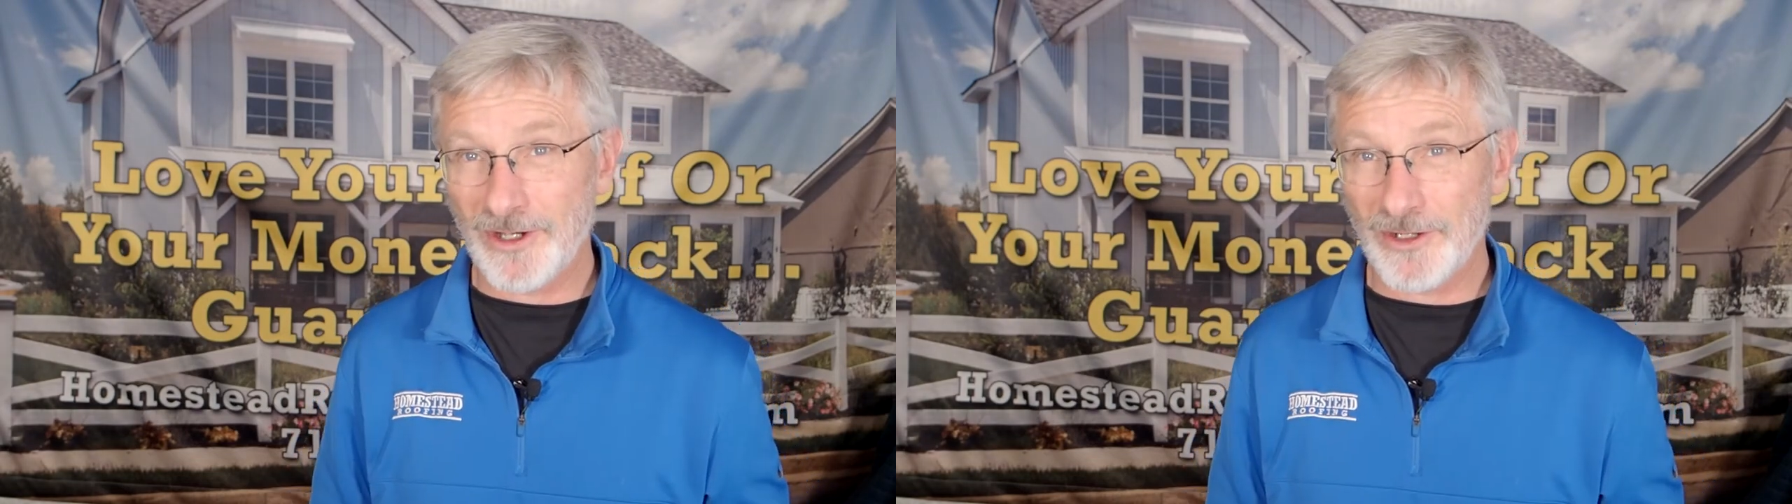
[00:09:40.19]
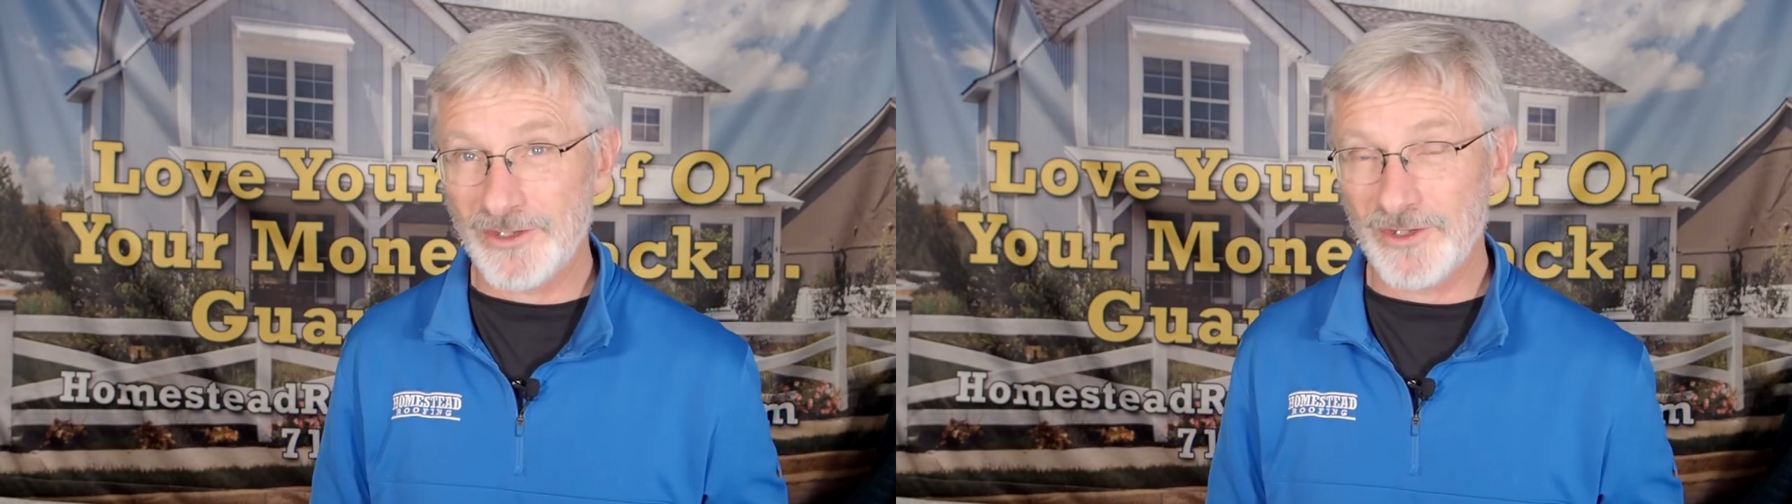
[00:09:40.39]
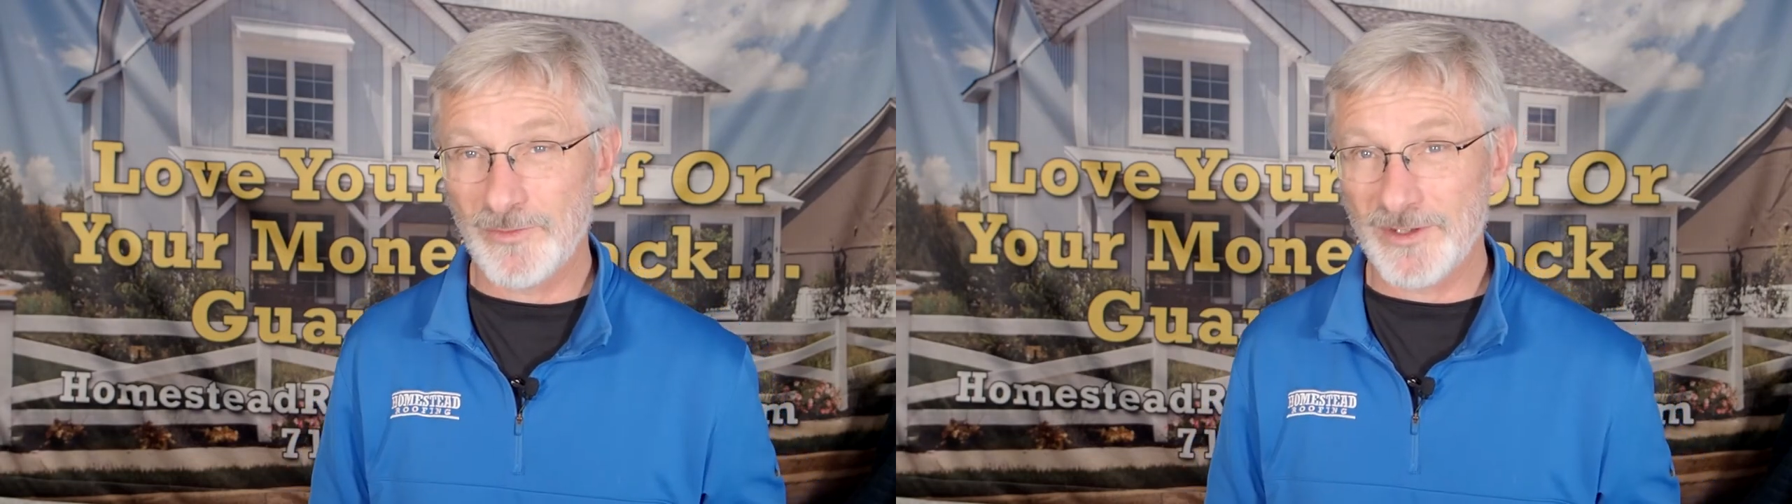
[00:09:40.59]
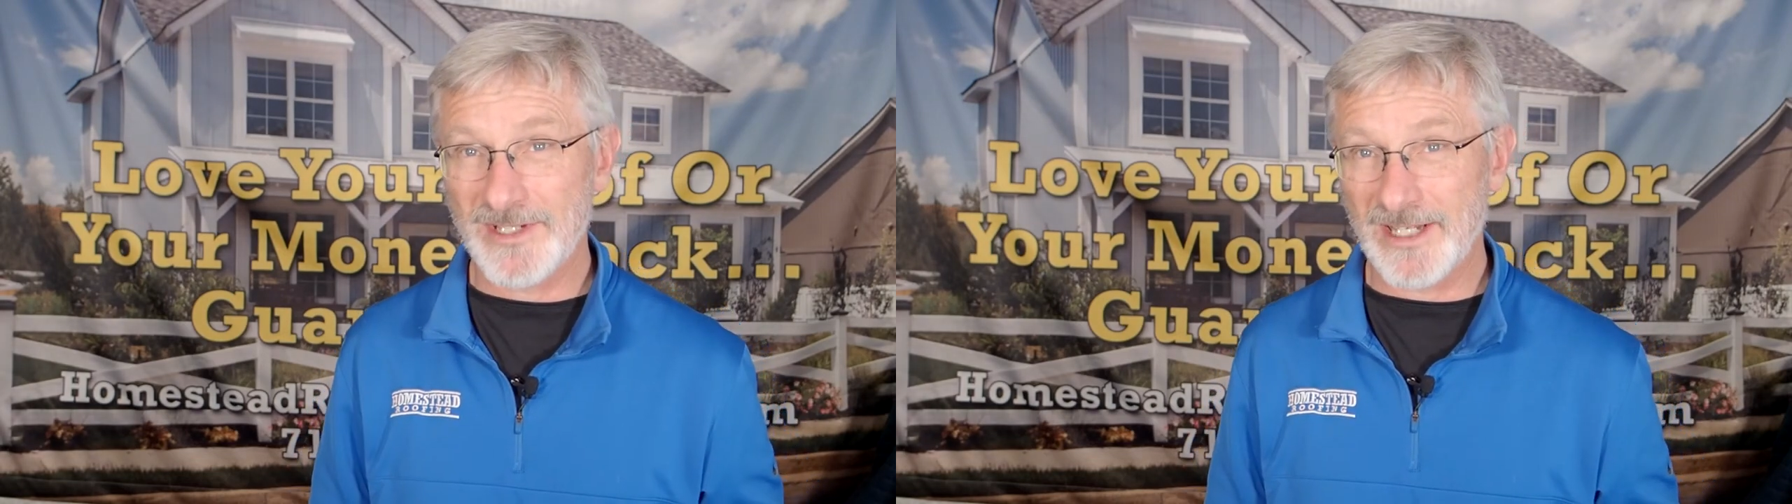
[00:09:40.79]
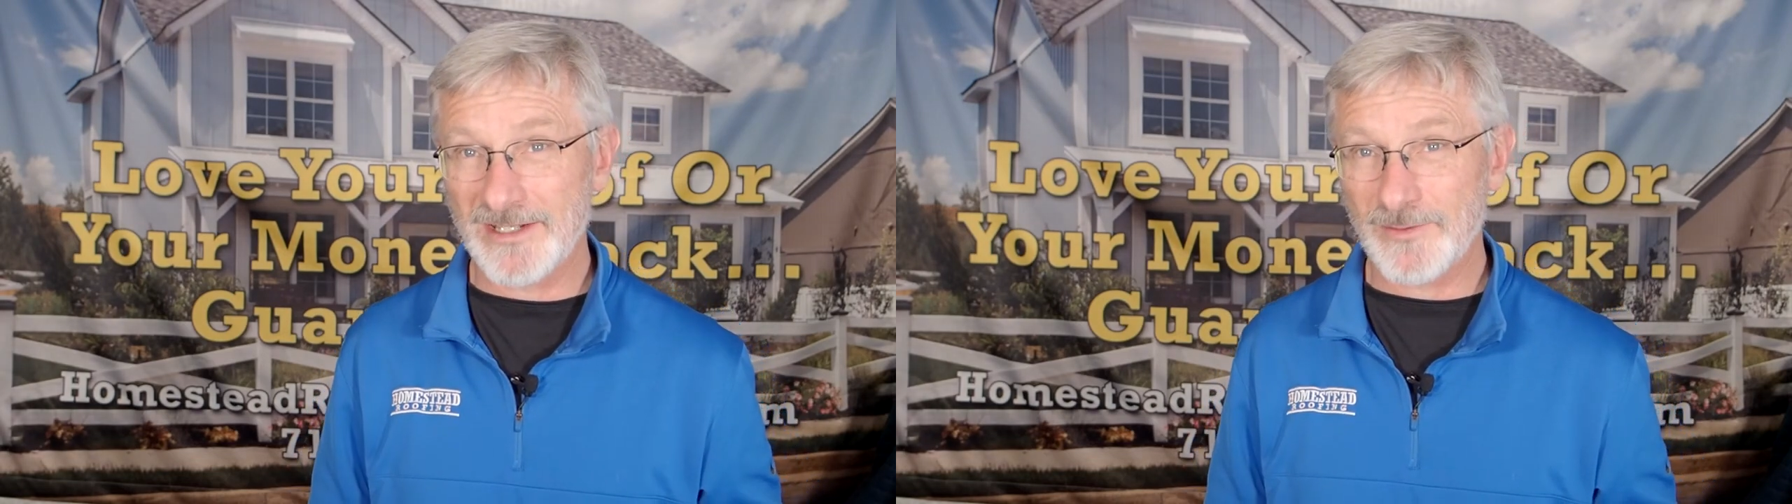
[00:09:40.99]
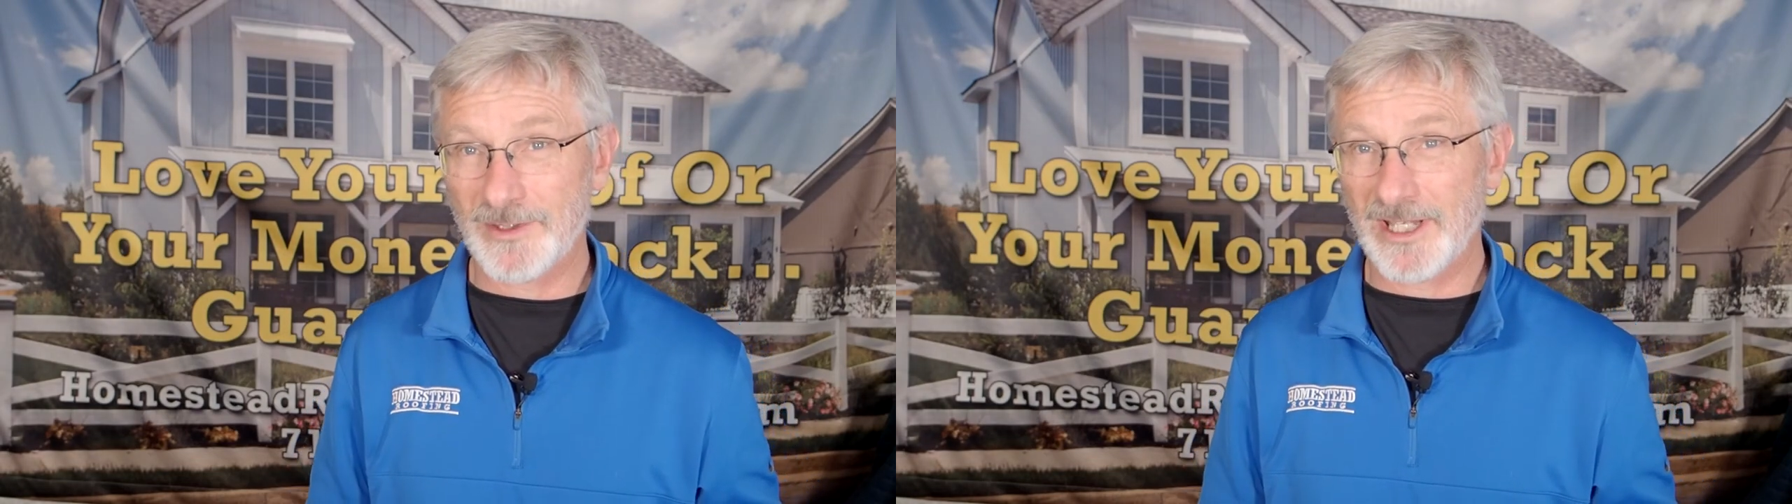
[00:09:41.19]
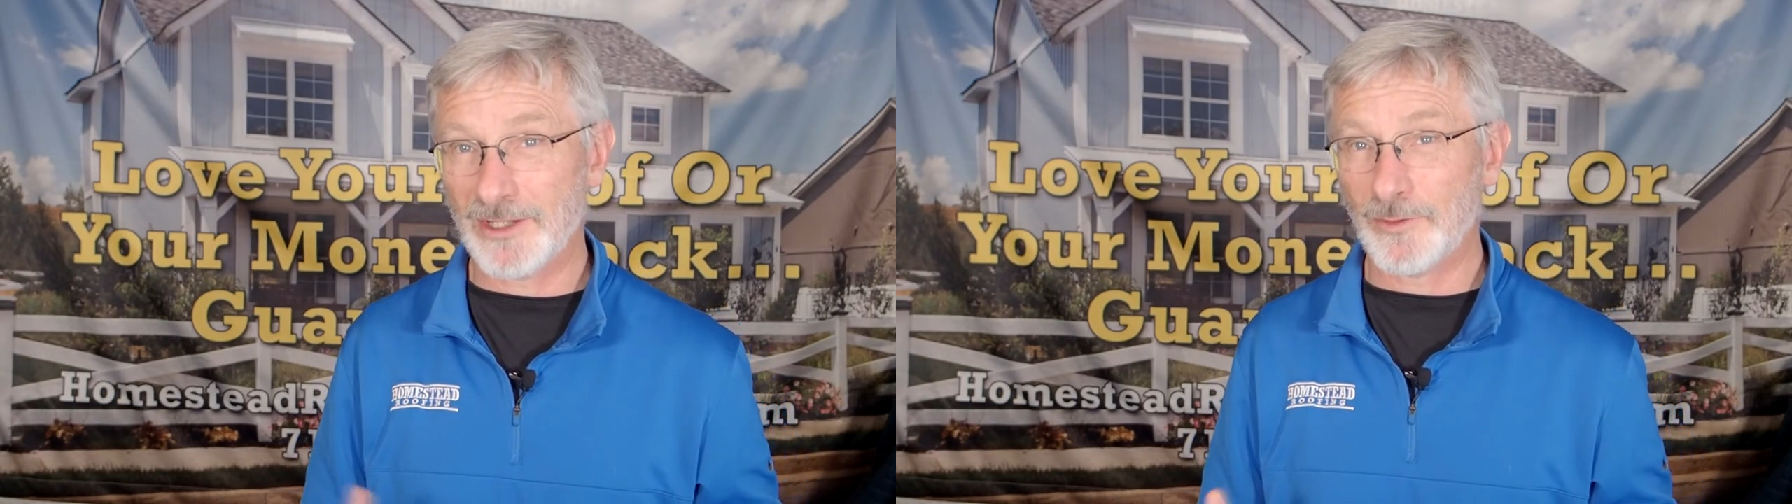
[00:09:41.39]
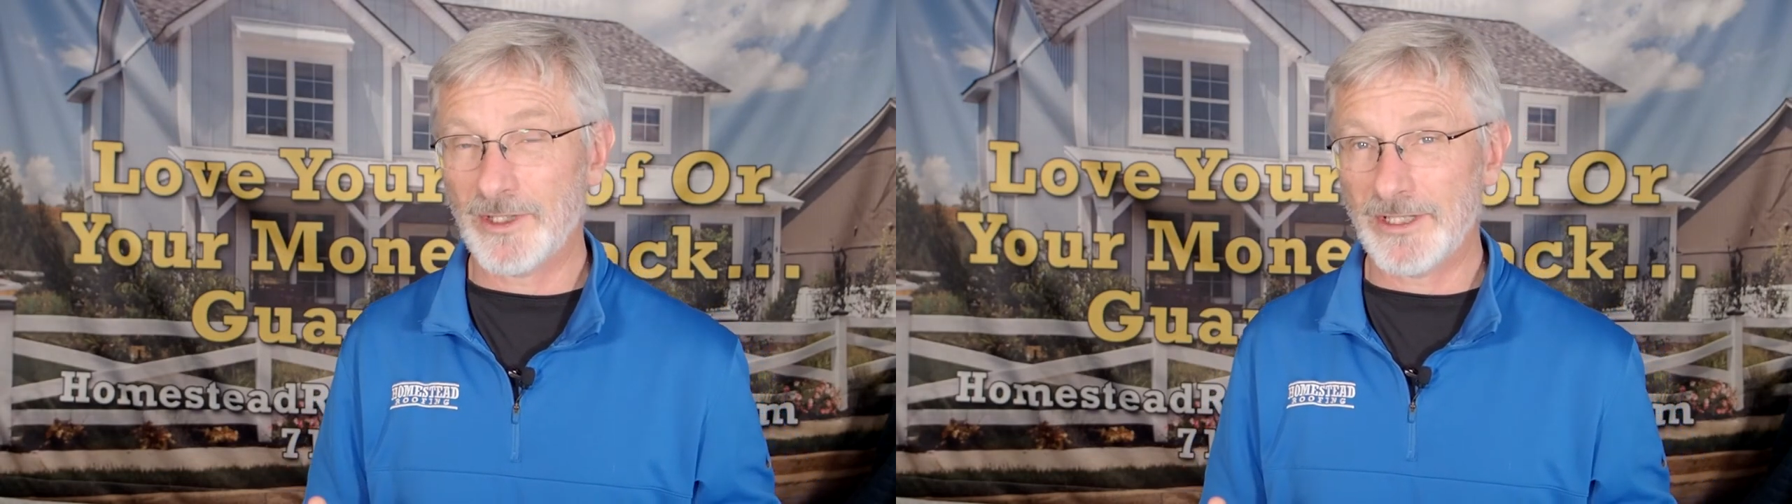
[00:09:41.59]
Karsten Musaeus with
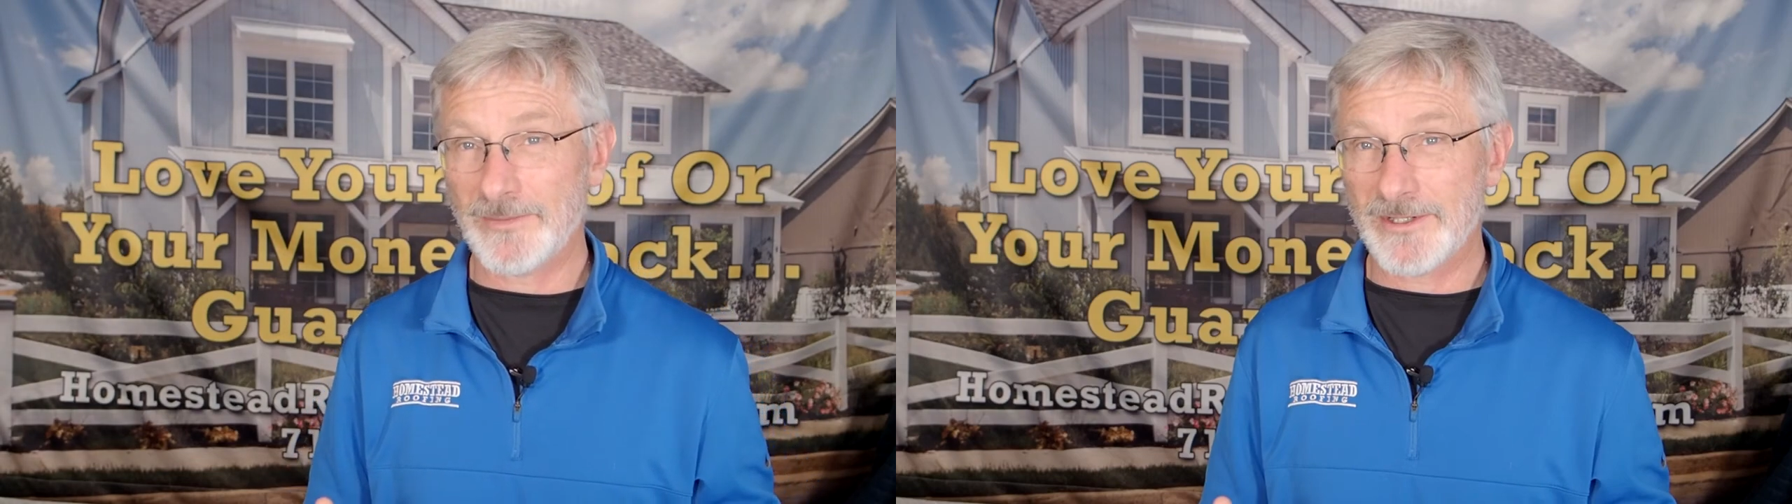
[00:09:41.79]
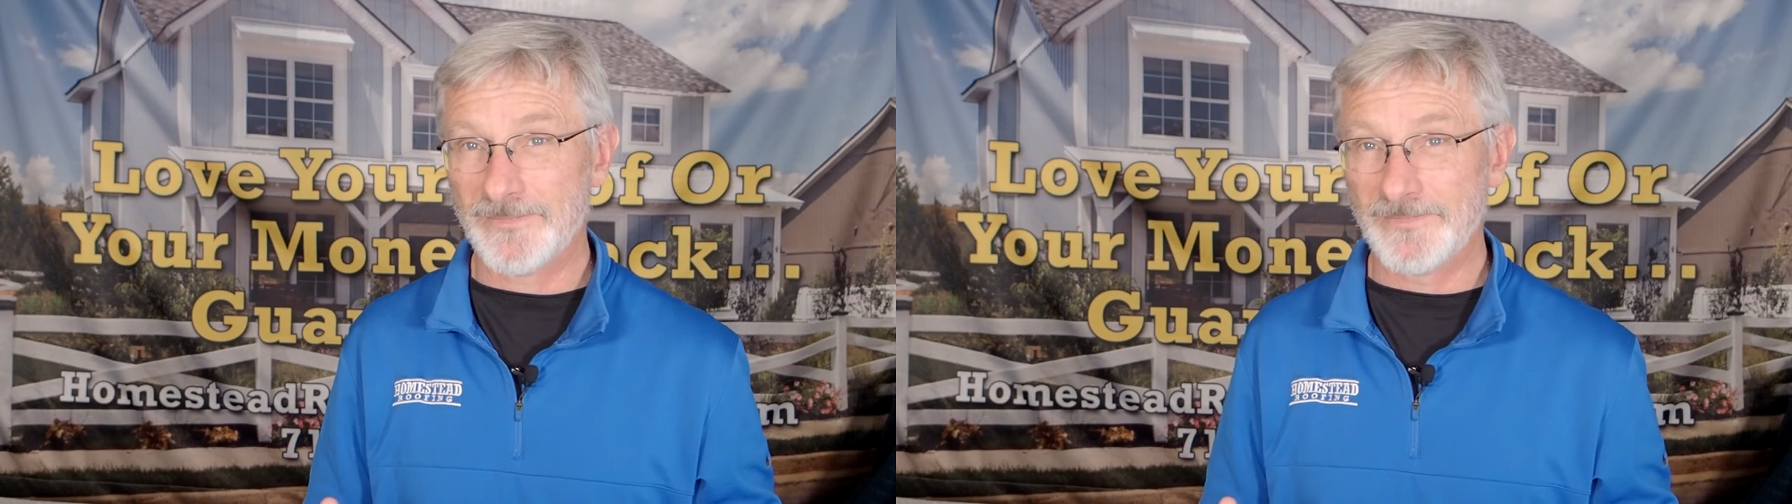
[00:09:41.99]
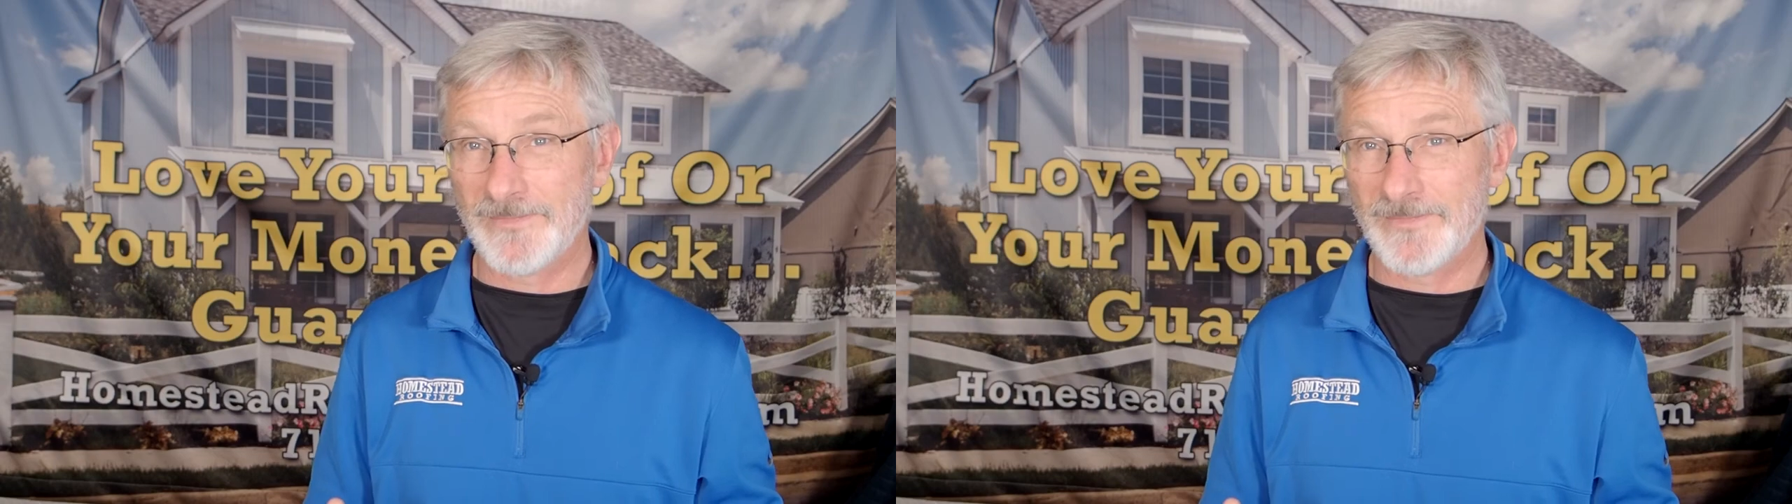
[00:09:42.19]
Keller Williams.